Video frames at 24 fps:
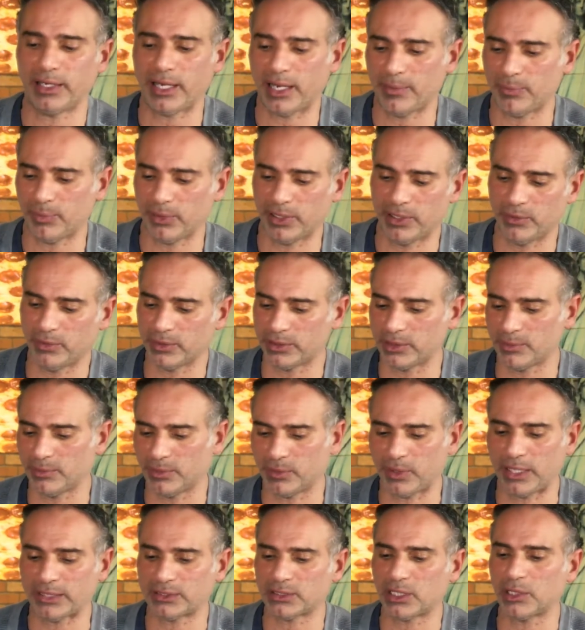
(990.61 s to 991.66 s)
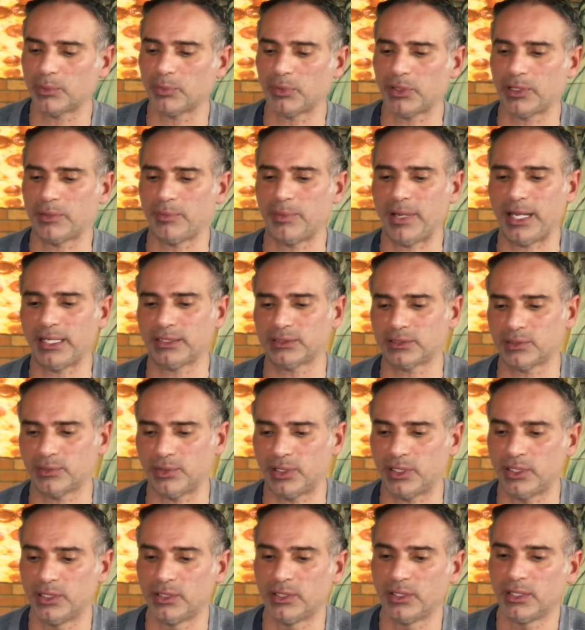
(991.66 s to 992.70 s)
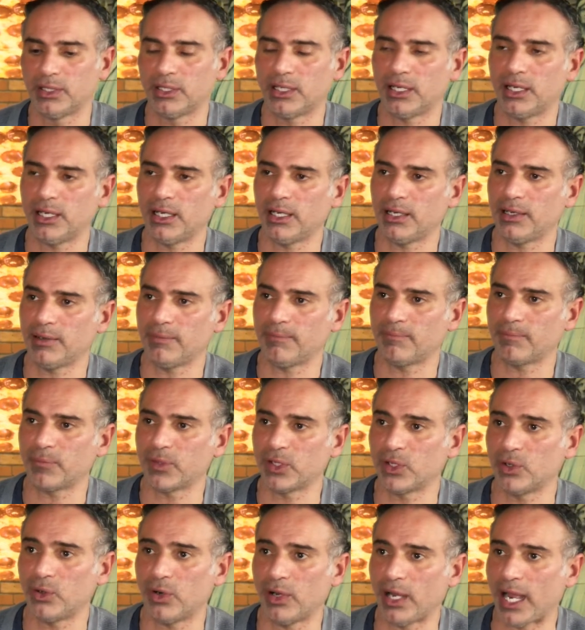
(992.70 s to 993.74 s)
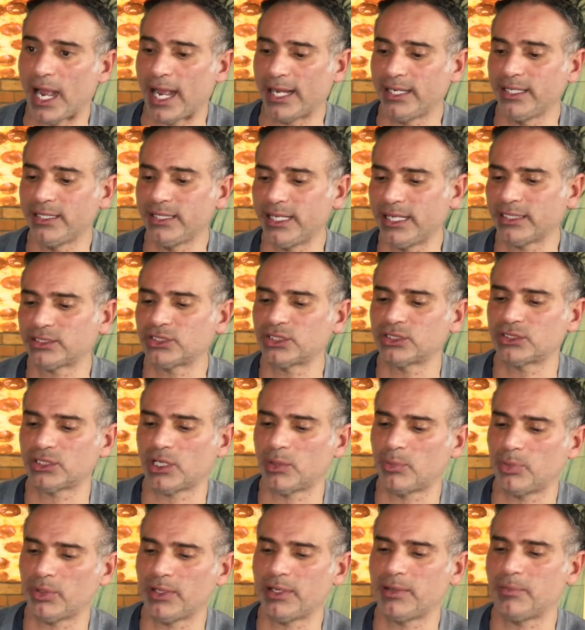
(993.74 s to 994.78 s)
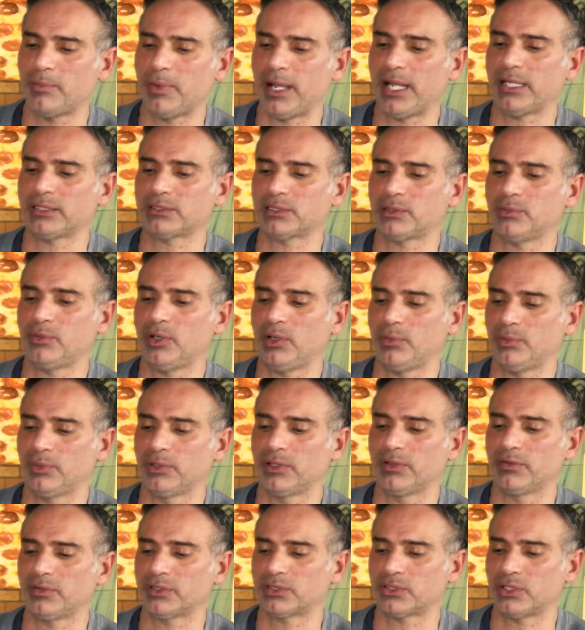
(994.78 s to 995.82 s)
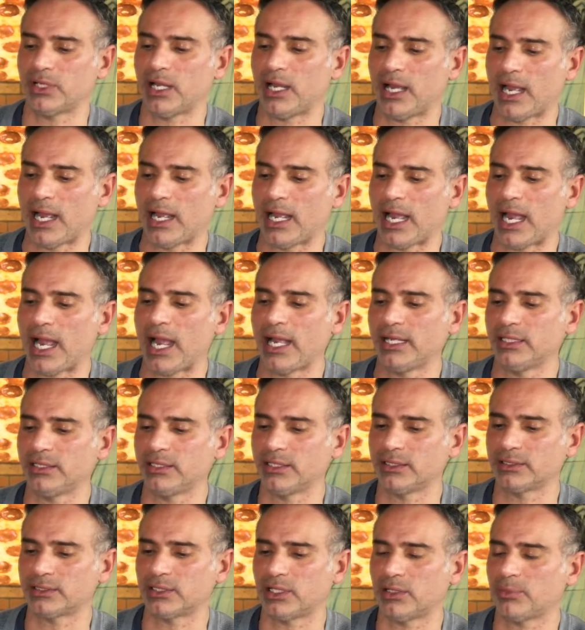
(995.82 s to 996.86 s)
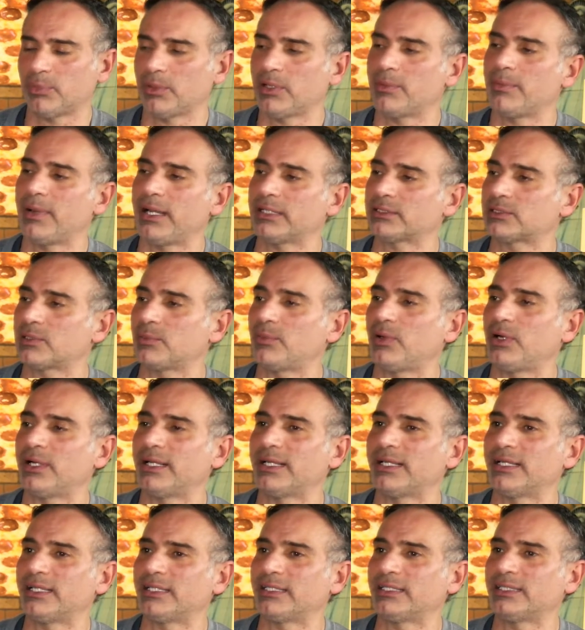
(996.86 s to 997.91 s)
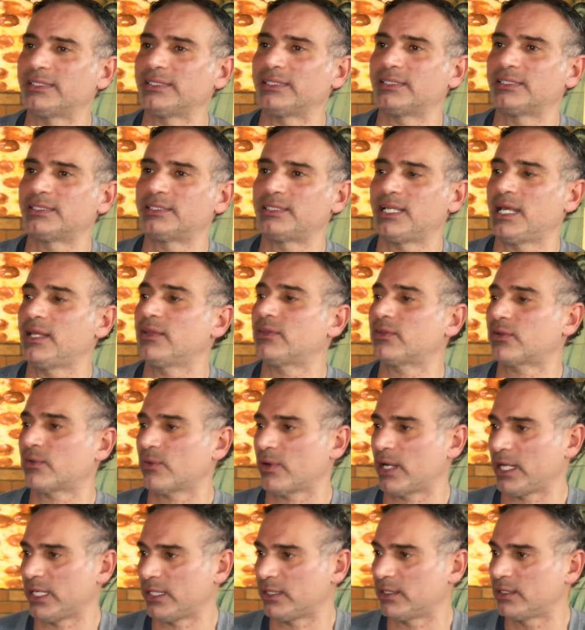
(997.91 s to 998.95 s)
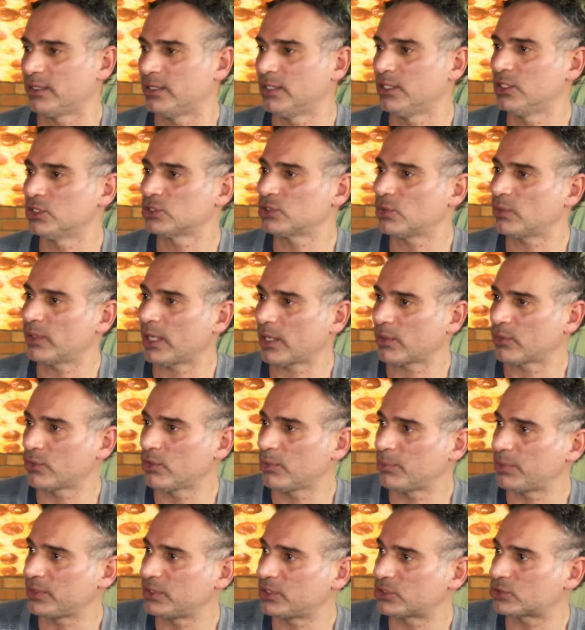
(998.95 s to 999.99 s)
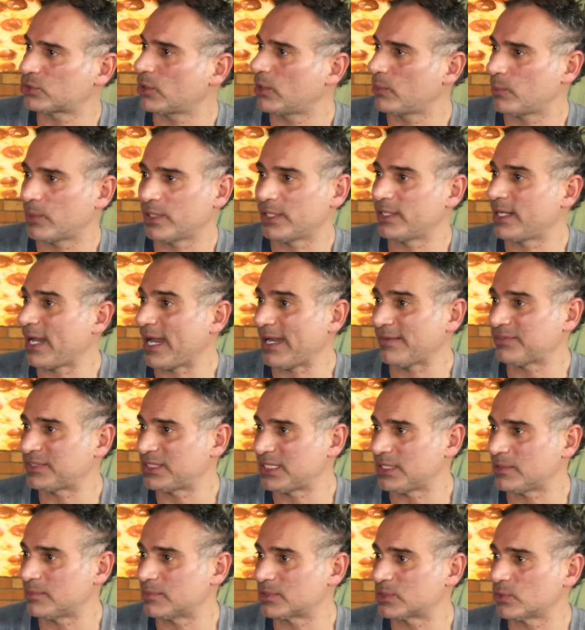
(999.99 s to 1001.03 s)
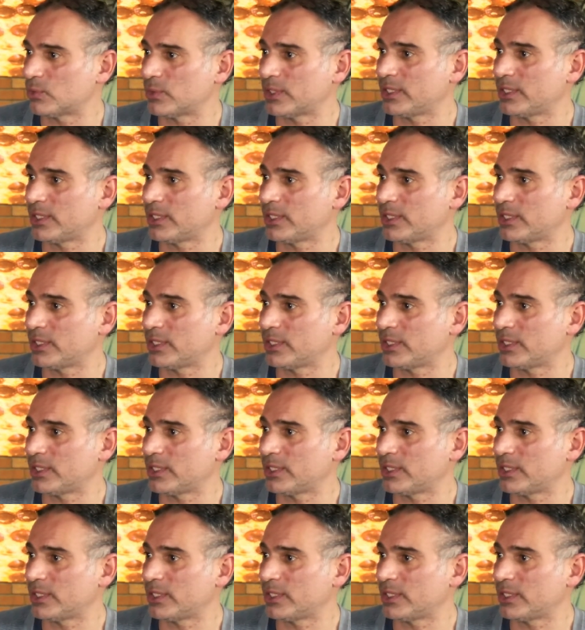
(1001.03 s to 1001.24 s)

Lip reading: played with him, and I started playing basketball. I didn't actually start playing basketball, believe this or not. I started playing basketball in 10th grade. So when I grew up in Detroit, we didn't have teams.